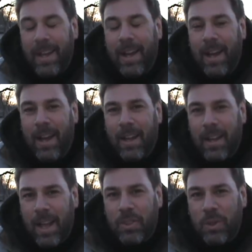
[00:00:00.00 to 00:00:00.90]

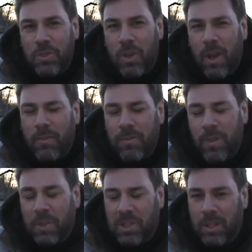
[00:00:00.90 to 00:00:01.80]
Got those off and
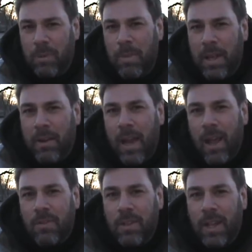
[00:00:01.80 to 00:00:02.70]
felt a little better
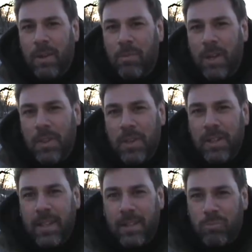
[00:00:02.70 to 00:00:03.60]
after that, but I
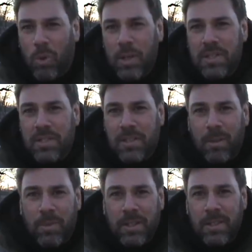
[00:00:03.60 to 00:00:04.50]
think that points to
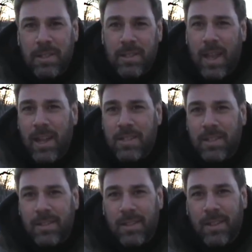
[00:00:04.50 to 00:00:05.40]
something. These guys
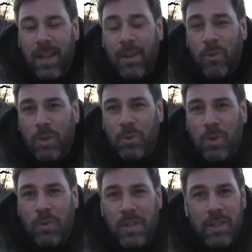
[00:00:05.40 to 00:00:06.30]
that I've worked
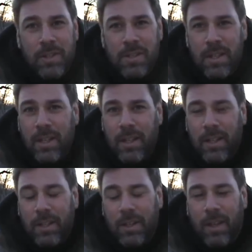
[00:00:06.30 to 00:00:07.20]
with over the years
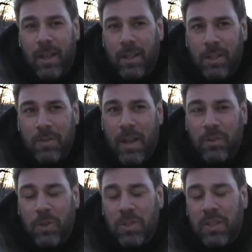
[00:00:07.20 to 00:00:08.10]
live
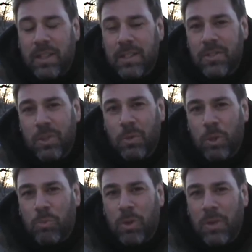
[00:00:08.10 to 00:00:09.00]
outdoors like this. They're
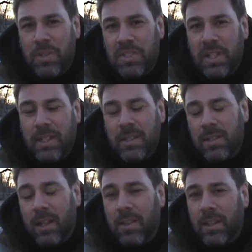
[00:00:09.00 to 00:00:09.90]
real prone to
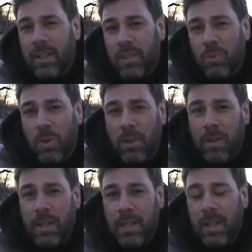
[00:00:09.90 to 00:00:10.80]
sickness, and I think that's one
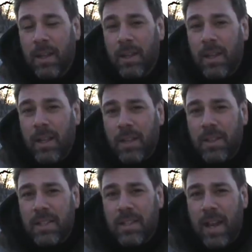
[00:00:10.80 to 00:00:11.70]
of the
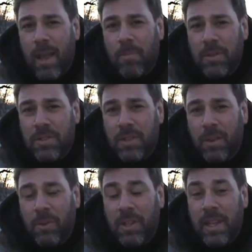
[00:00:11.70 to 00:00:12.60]
things that happens
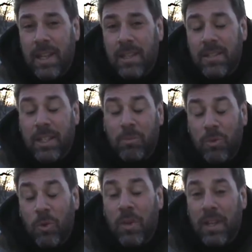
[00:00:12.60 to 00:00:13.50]
when they get sick,
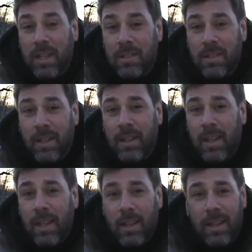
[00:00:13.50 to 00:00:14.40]
before they get sick,
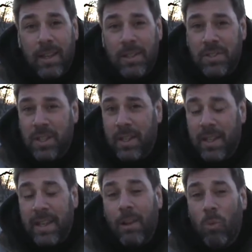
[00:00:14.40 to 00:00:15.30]
is
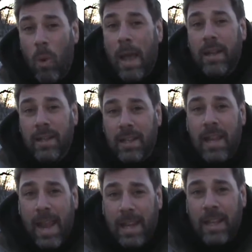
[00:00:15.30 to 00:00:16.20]
they get wet and they
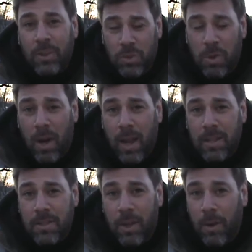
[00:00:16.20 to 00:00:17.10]
can't get dry.
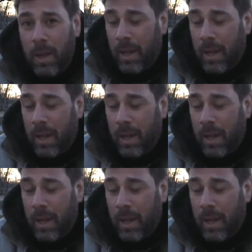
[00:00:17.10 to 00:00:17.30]
So